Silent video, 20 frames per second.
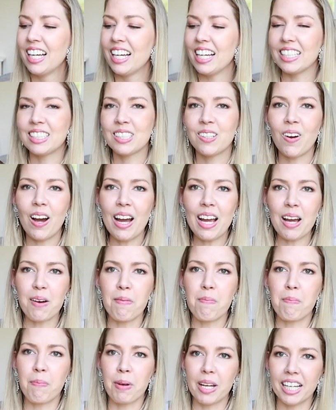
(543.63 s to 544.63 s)
It's quite a
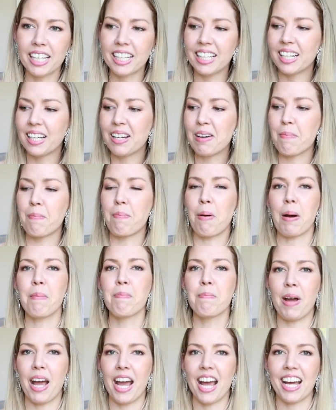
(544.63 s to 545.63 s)
big
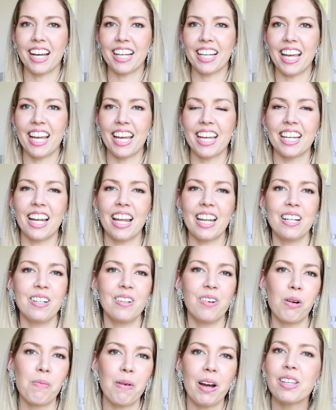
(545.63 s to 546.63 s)
bum bag, and I don't
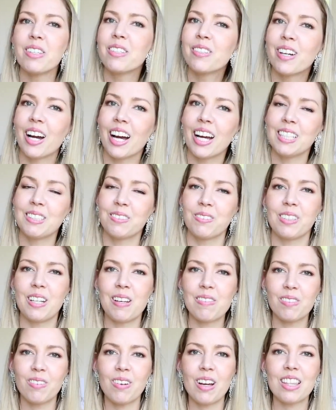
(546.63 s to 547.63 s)
know about you guys,
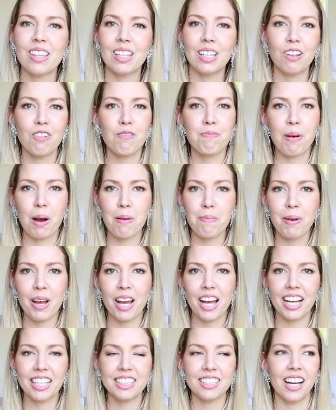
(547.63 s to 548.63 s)
whenever I think of bum
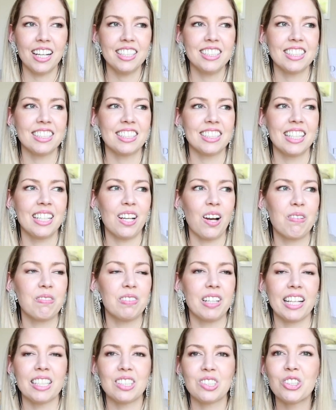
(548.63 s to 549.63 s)
bags, I just think of
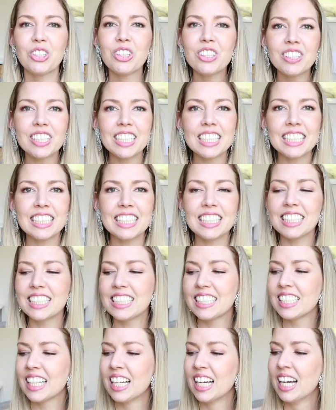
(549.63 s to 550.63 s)
like
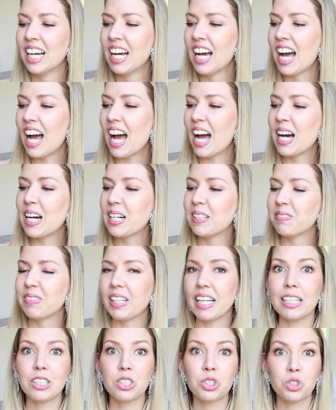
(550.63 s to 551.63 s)
tourists,
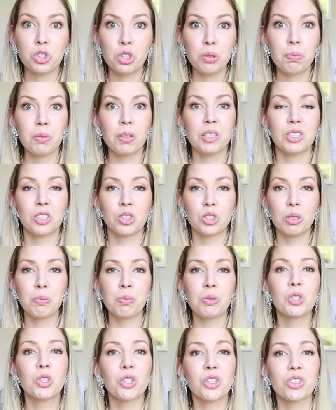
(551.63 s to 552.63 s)
like super
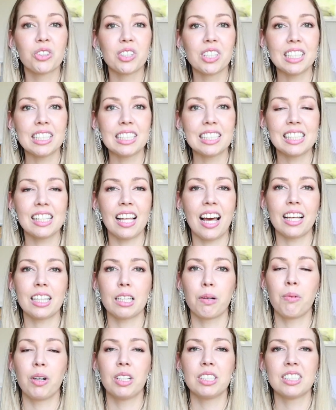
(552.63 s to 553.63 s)
tourists, like
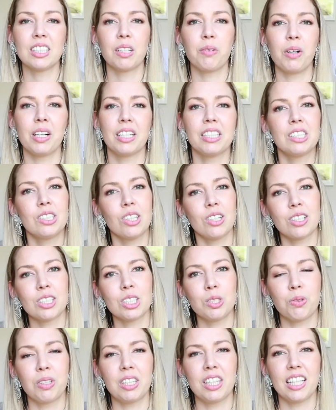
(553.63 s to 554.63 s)
the ones that wear
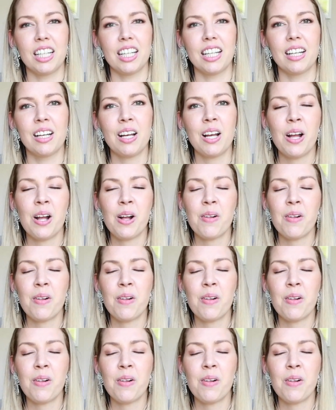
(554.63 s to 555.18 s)
socks with their